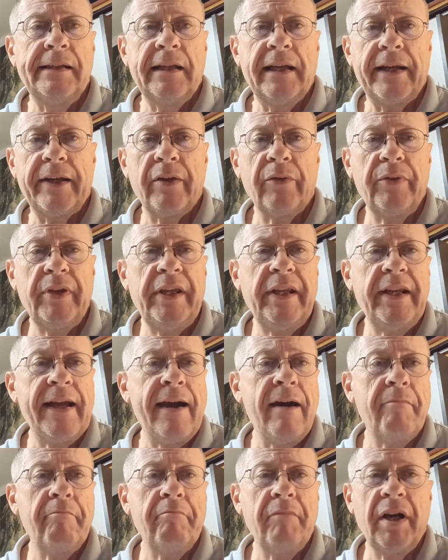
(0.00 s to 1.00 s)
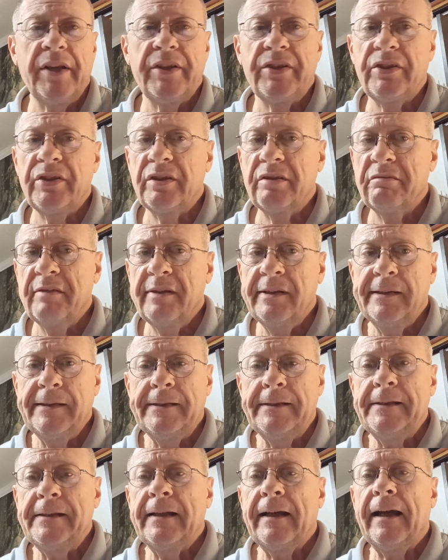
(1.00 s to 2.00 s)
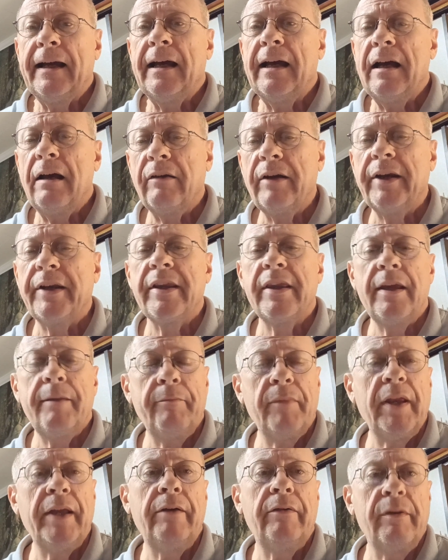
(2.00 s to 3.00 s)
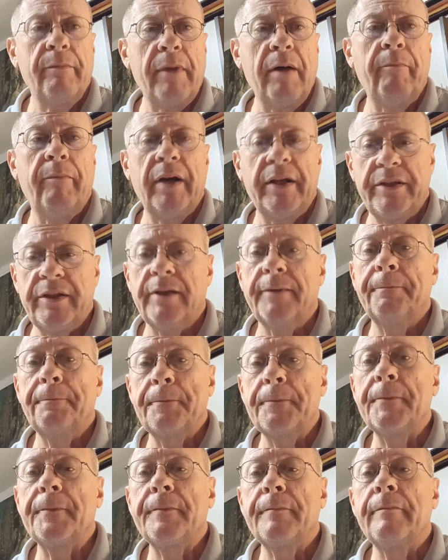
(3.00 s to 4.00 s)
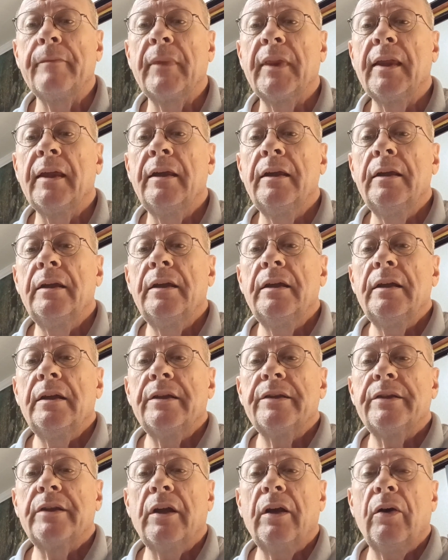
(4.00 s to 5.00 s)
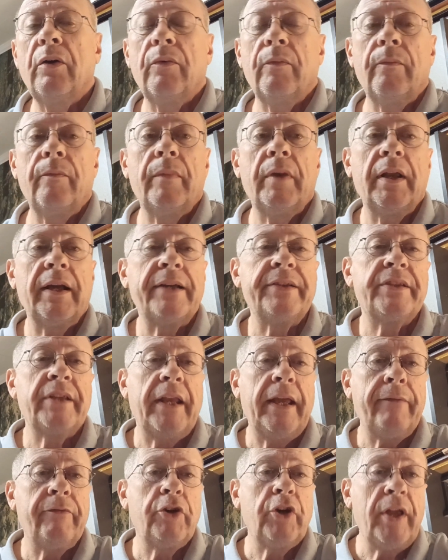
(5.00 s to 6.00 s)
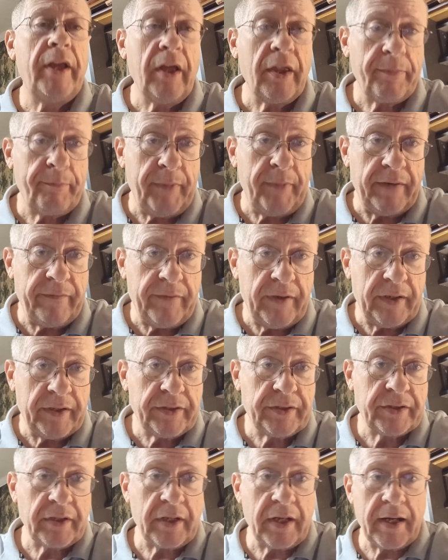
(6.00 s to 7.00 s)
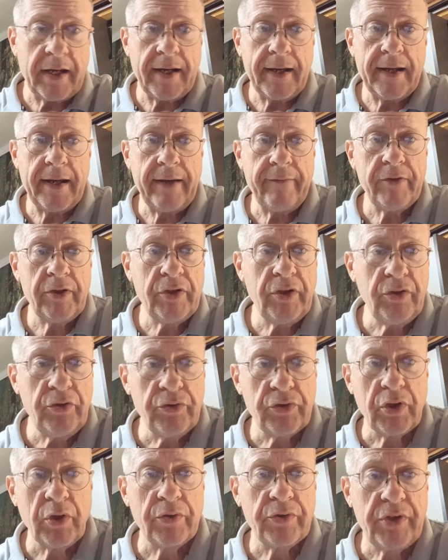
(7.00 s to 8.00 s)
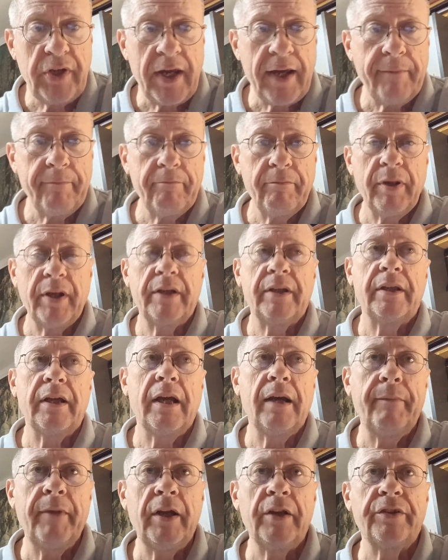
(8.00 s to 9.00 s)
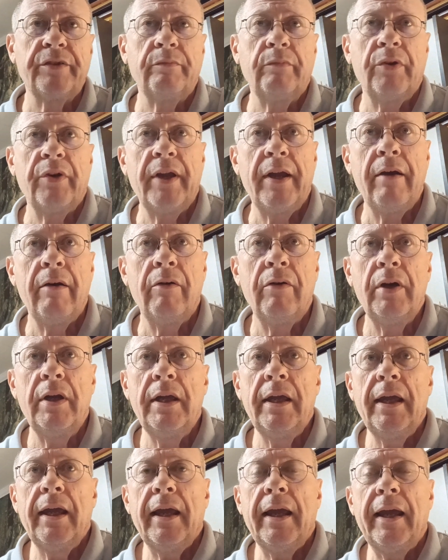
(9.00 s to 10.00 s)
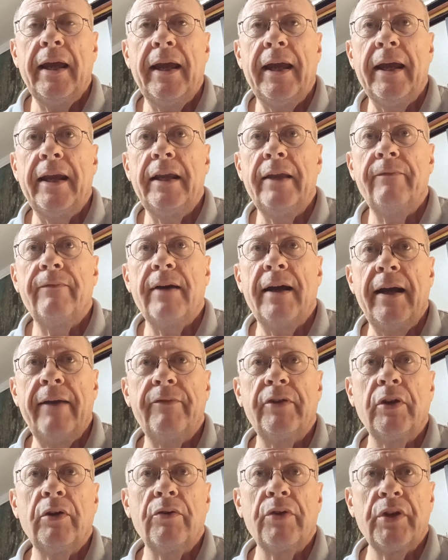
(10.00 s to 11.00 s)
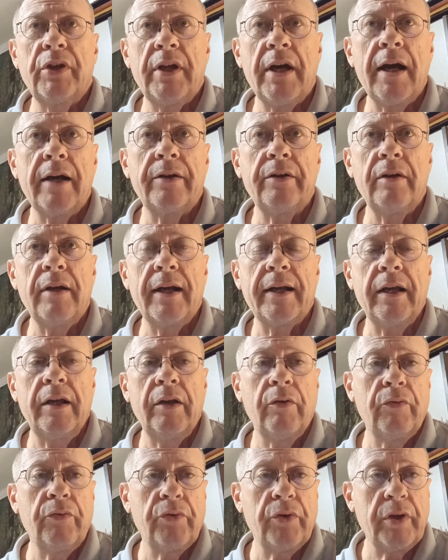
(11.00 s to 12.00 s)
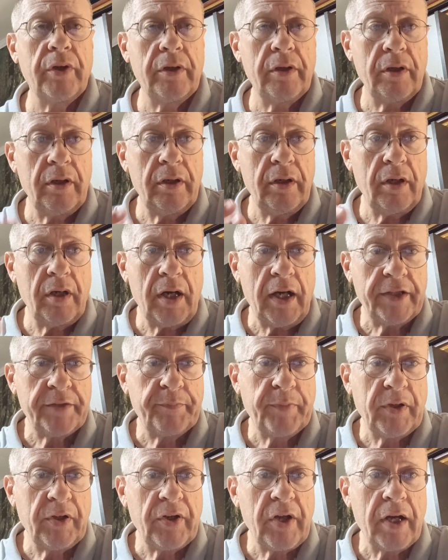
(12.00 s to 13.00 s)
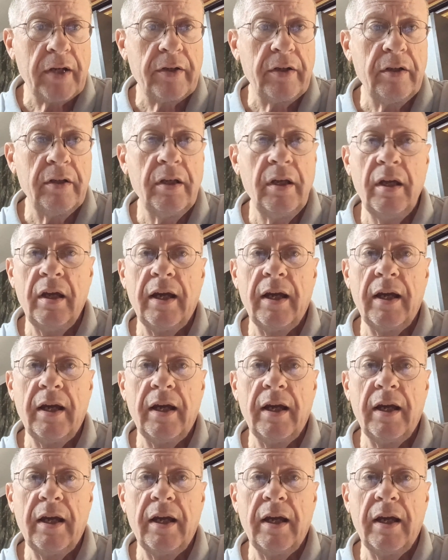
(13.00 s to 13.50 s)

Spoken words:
I don't eat out much. I'll get to that later in my budget. So, like I said, they have good health benefits. I haven't used those yet, but I'm eligible now, and if I have to go to the doctor, I can go to a hospital doctor.